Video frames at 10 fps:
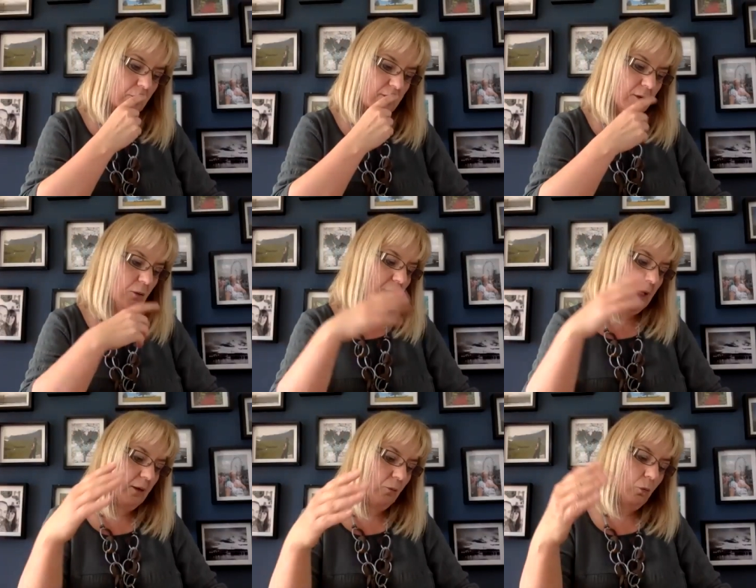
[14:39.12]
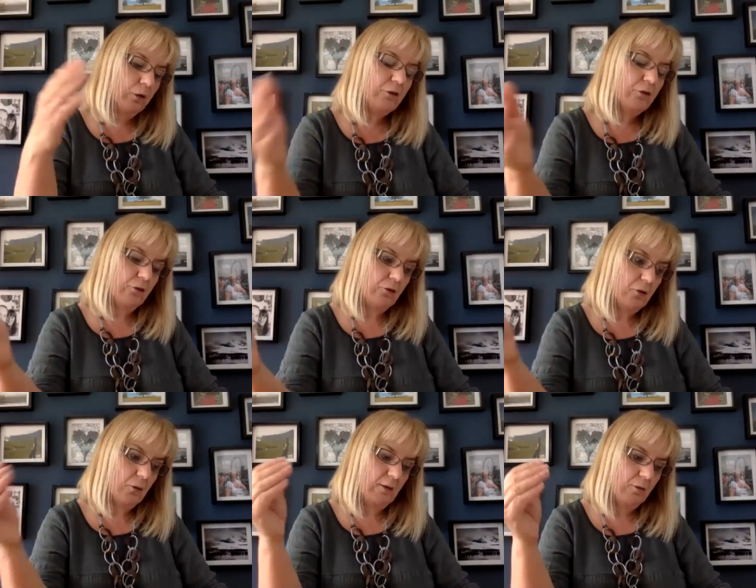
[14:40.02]
So what should you
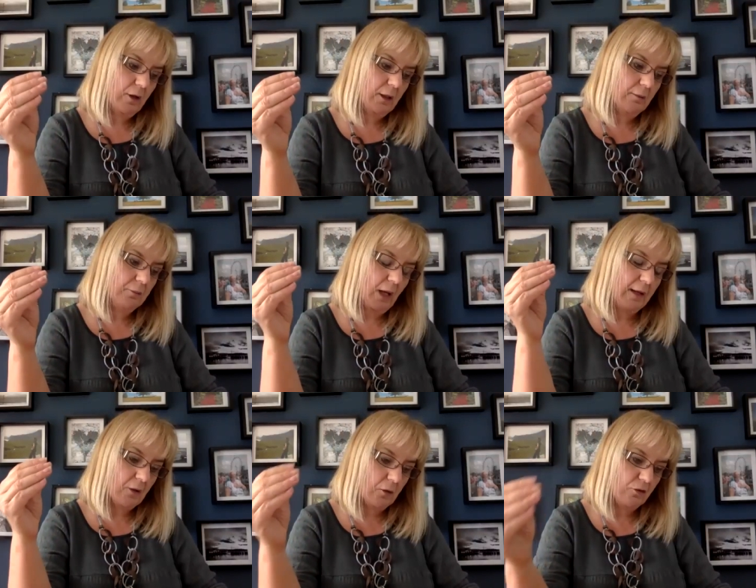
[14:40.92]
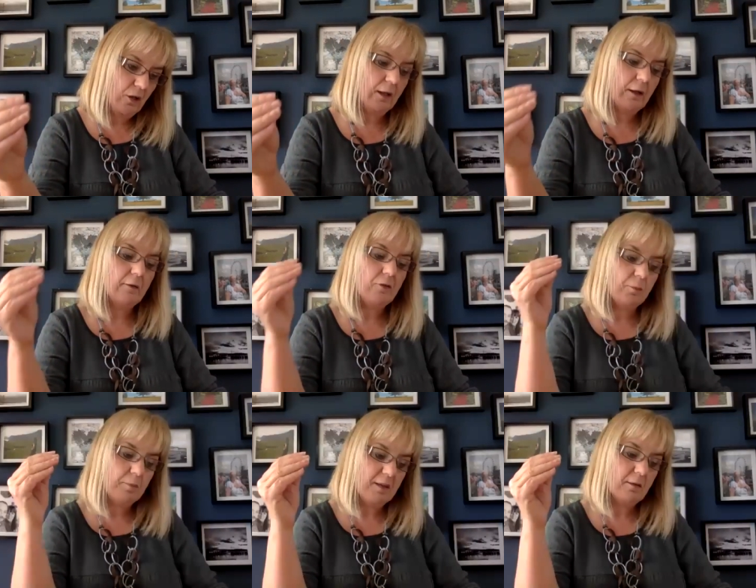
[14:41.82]
do if as a hotelier, if your
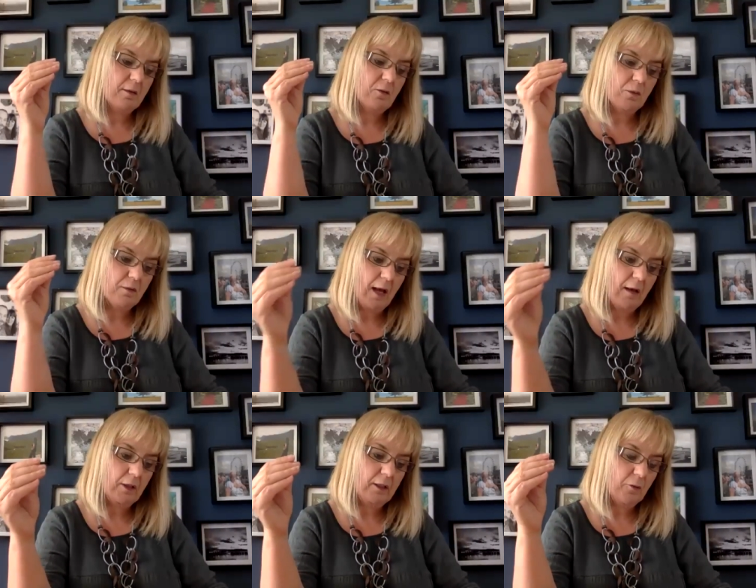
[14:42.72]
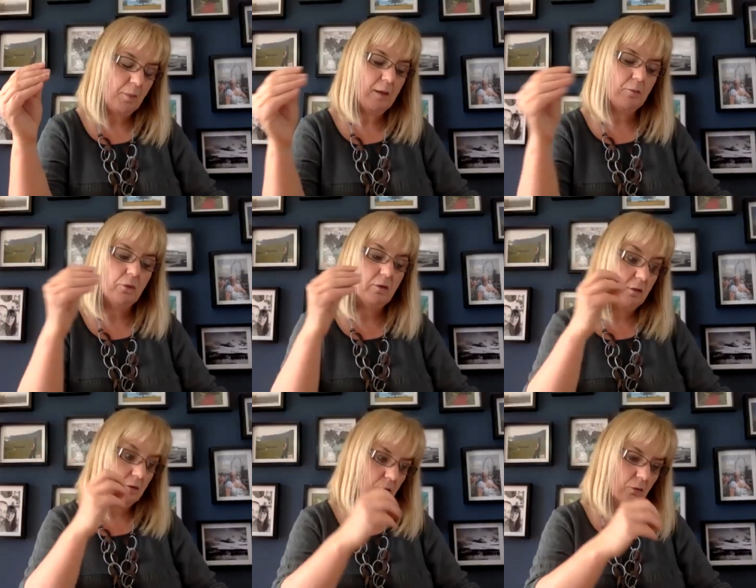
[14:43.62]
business was heavily
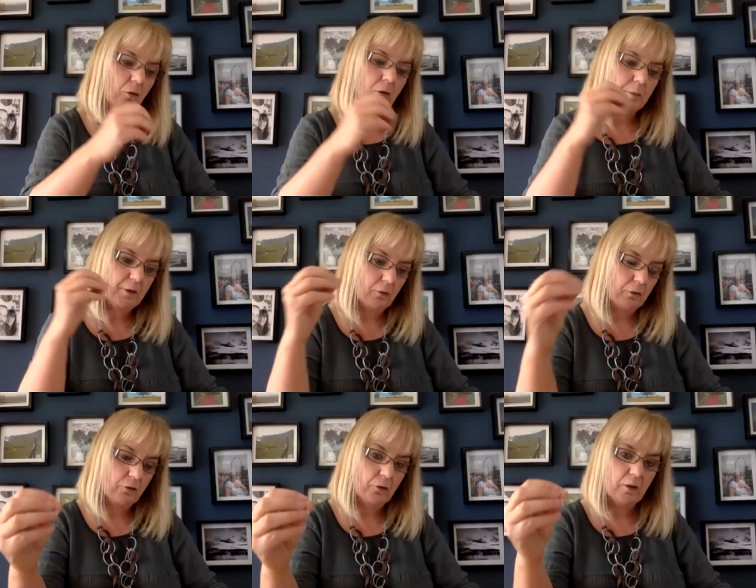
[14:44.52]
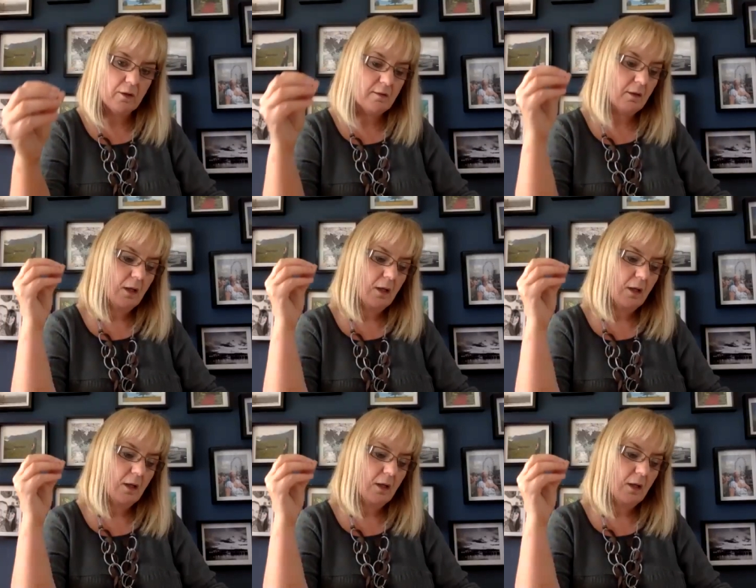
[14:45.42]
dependent on corporate or tours?